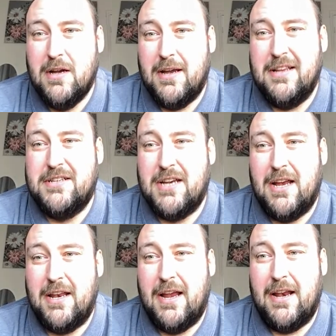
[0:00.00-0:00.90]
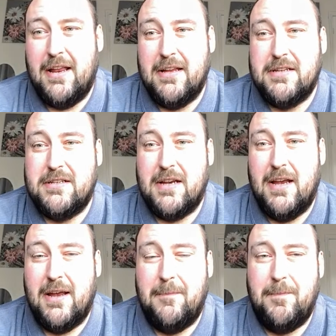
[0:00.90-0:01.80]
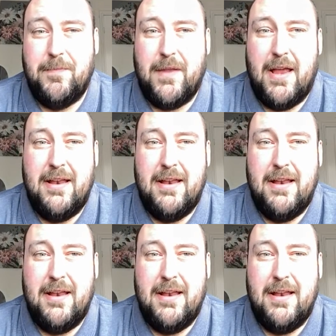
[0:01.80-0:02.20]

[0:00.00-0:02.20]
in certain areas in